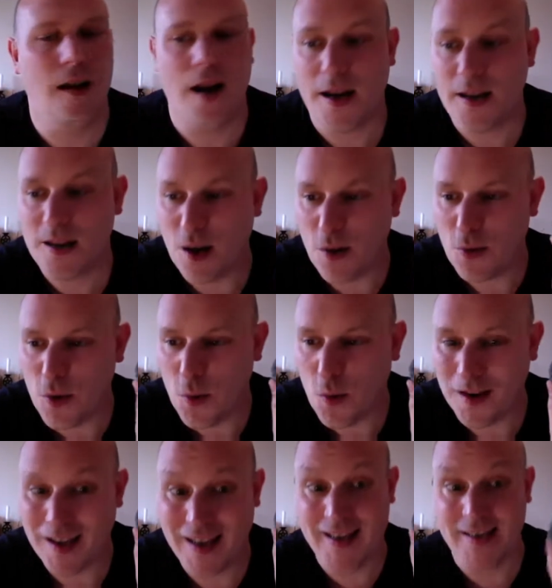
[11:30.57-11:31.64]
I don't know what
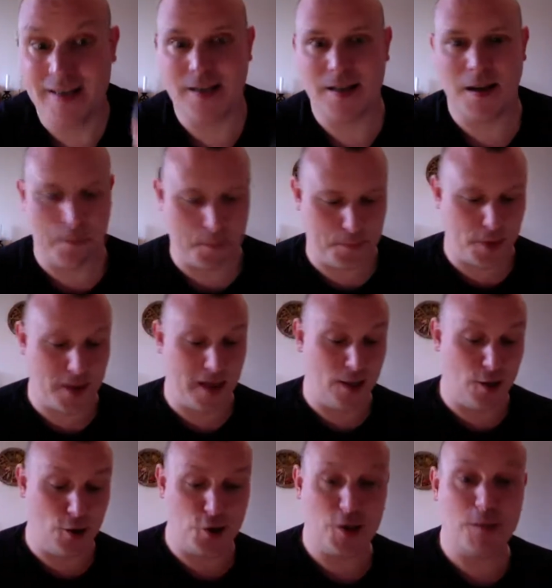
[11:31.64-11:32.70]
it is, but it
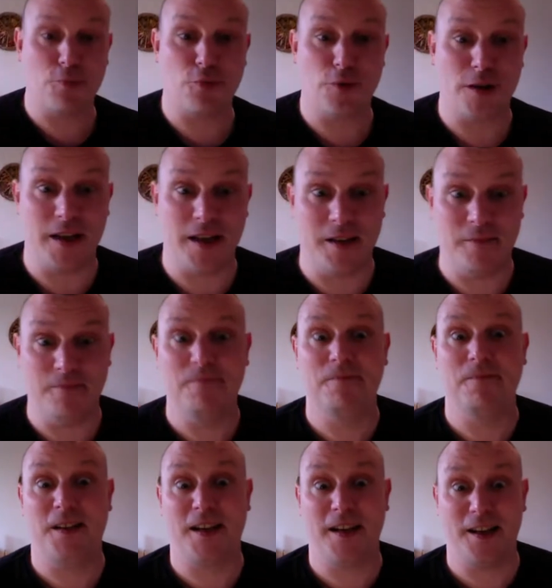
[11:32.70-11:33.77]
looks pretty.
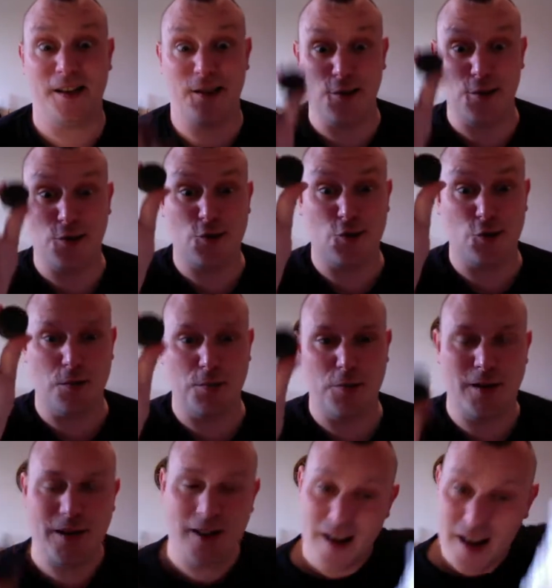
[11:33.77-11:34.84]
It looks super
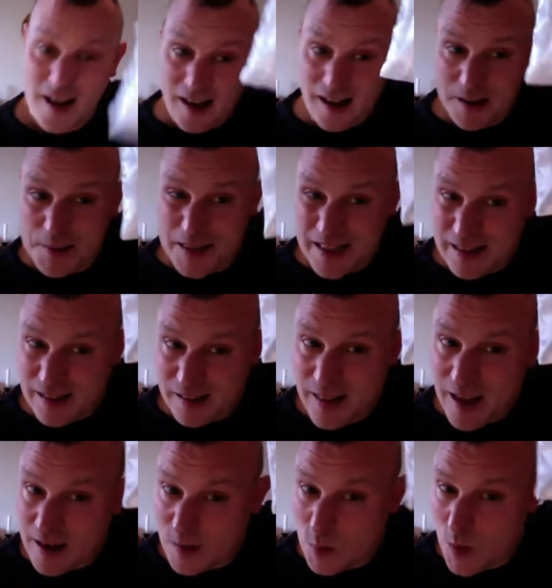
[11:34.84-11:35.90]
pretty. Comes in a little
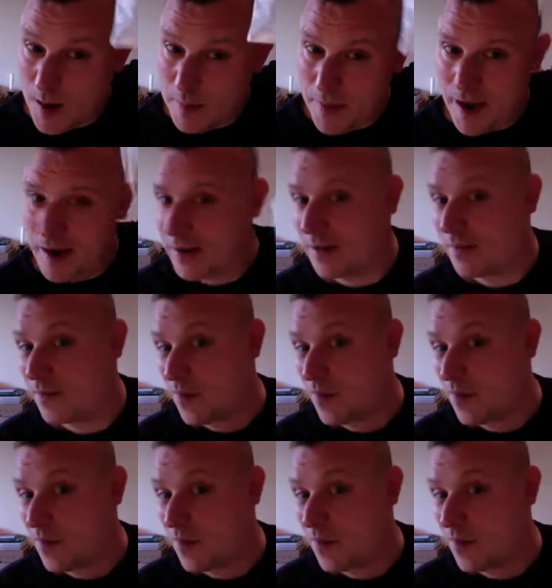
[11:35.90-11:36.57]
nice white bag.